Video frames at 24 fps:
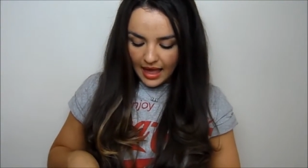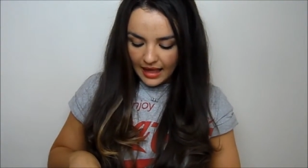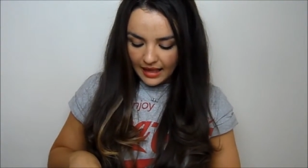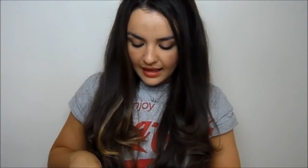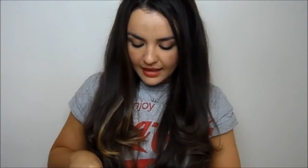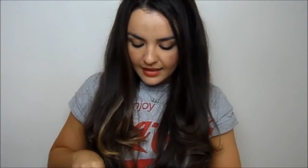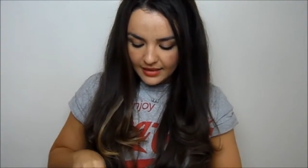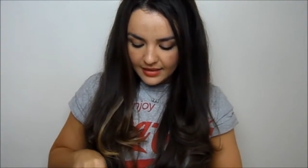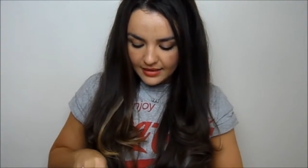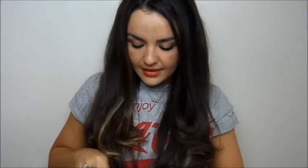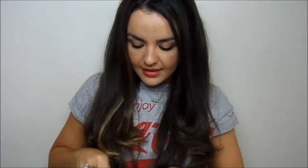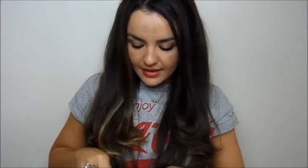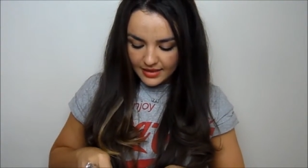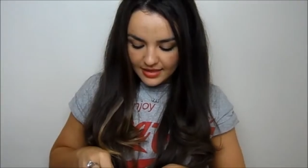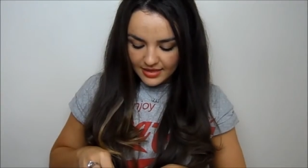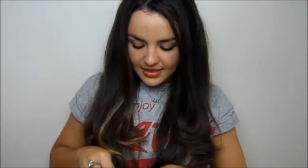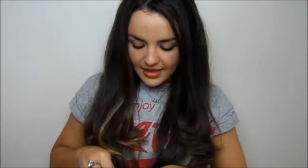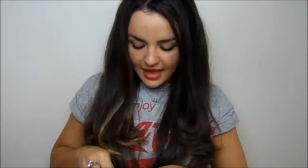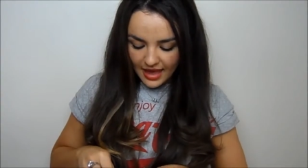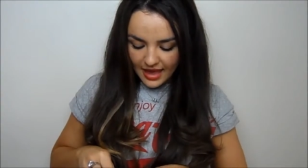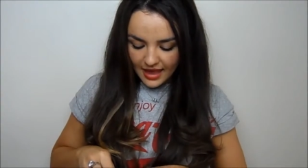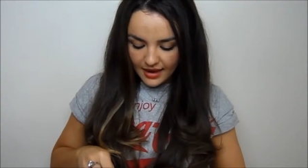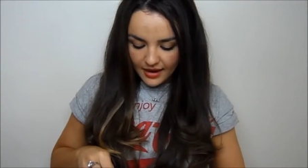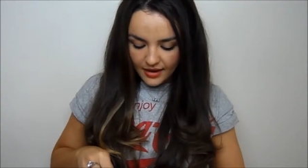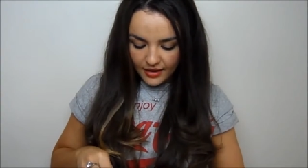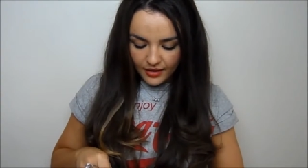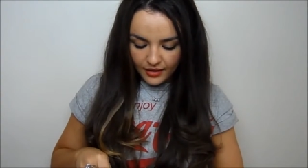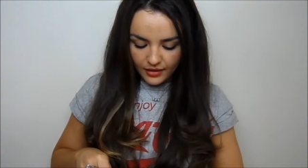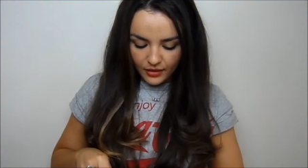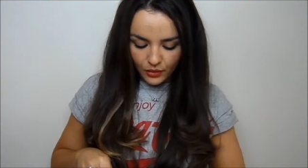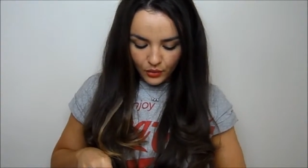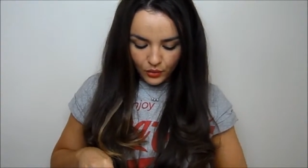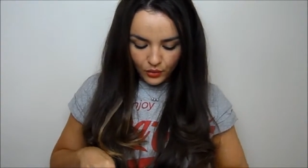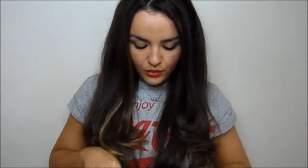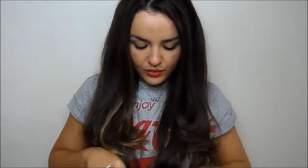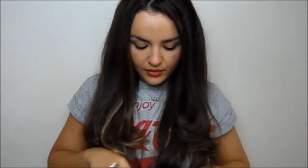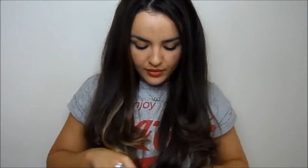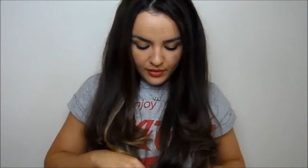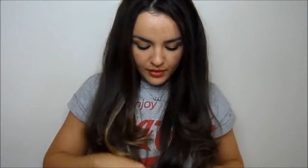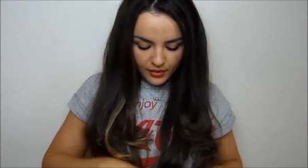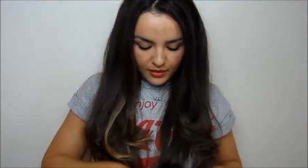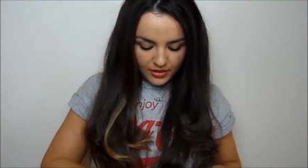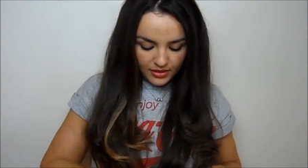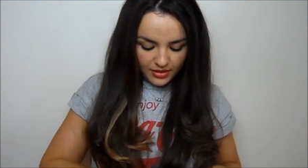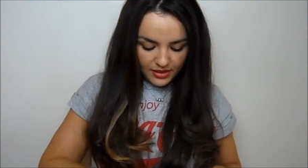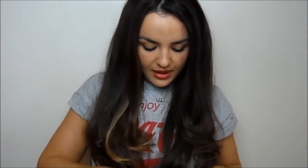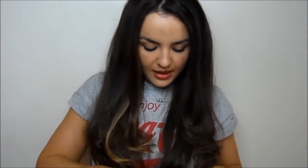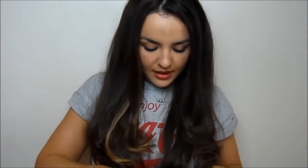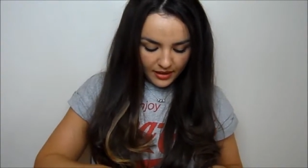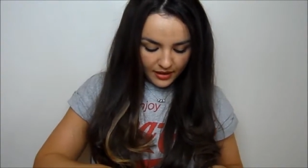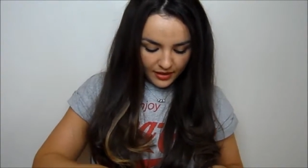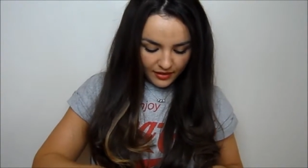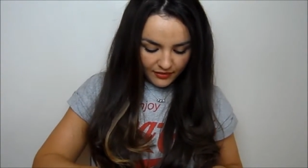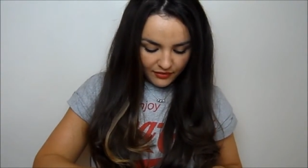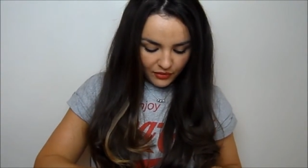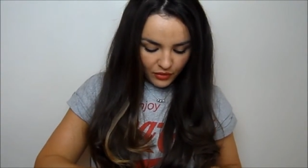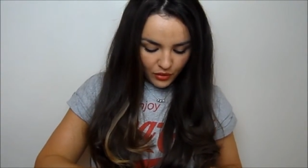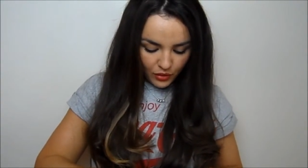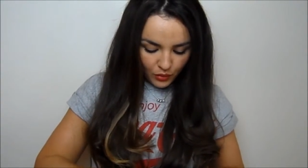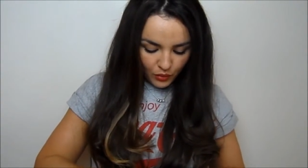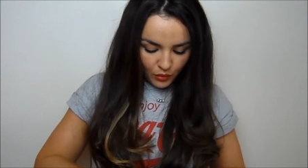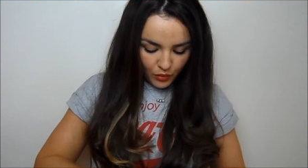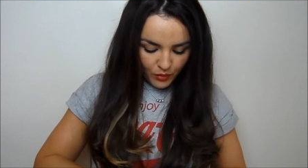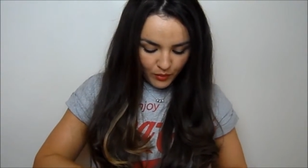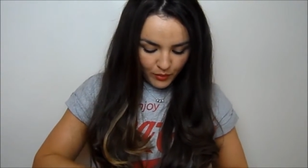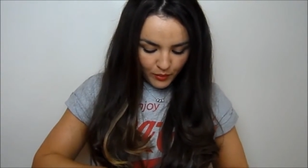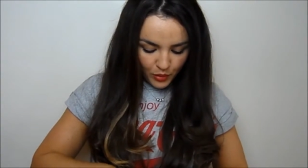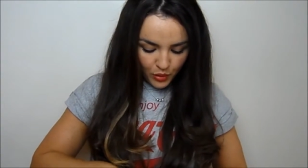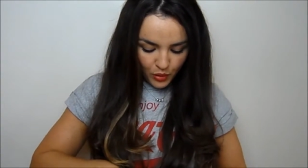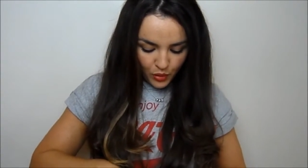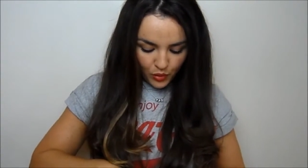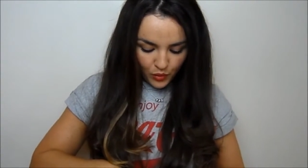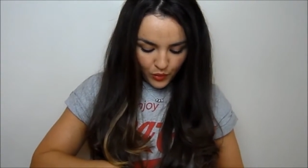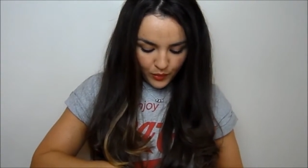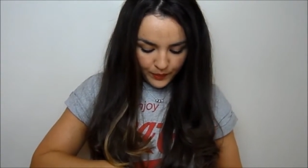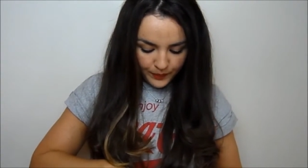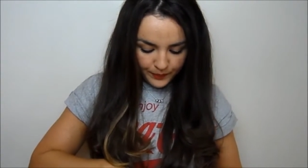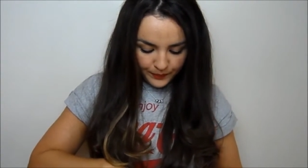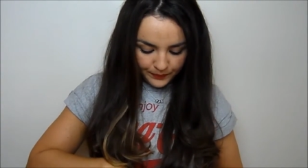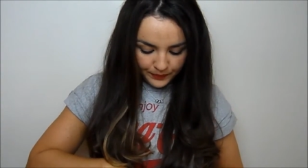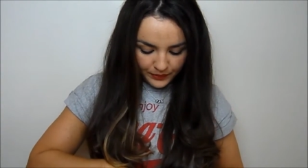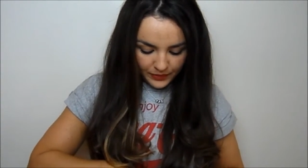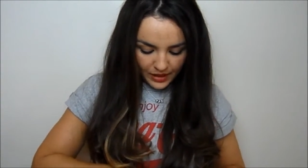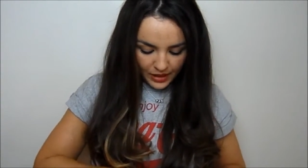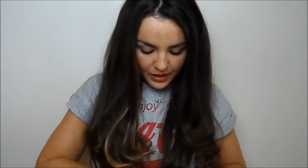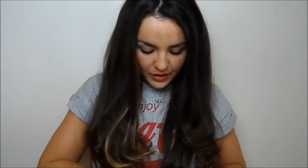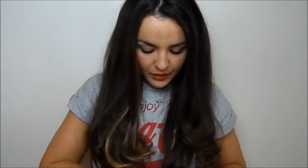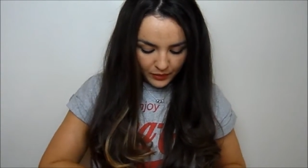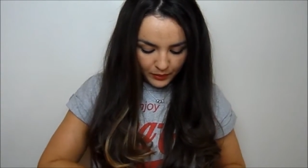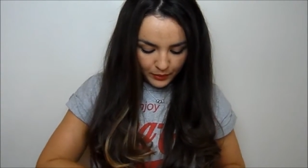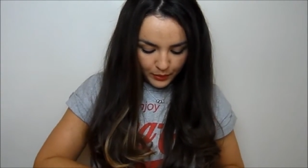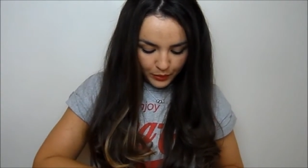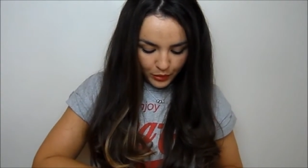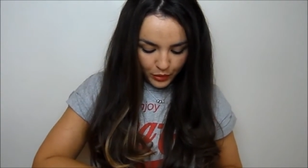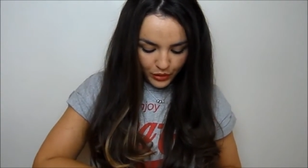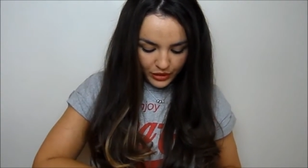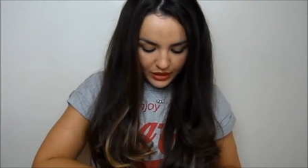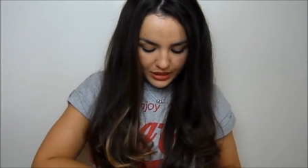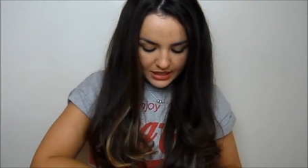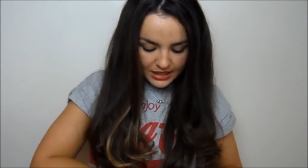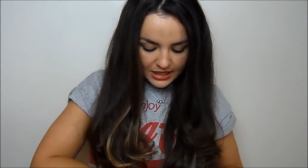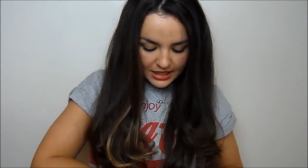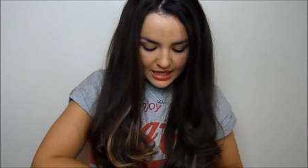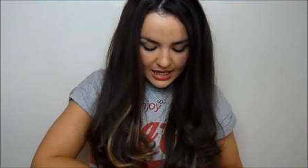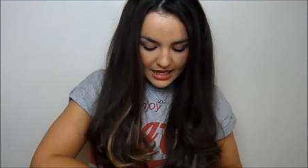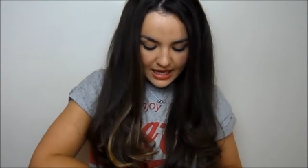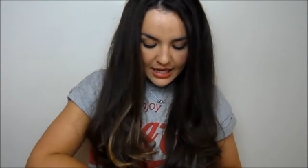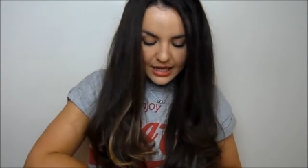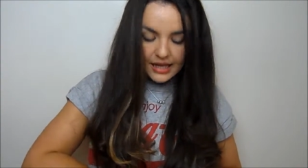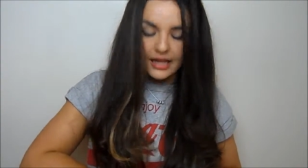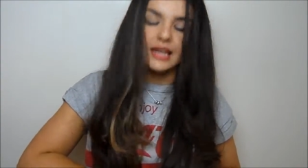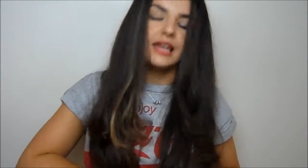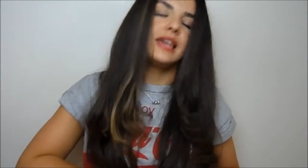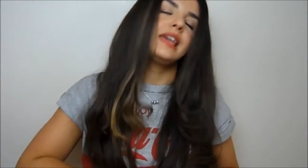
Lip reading: And then I also think I've got one more nail product in here.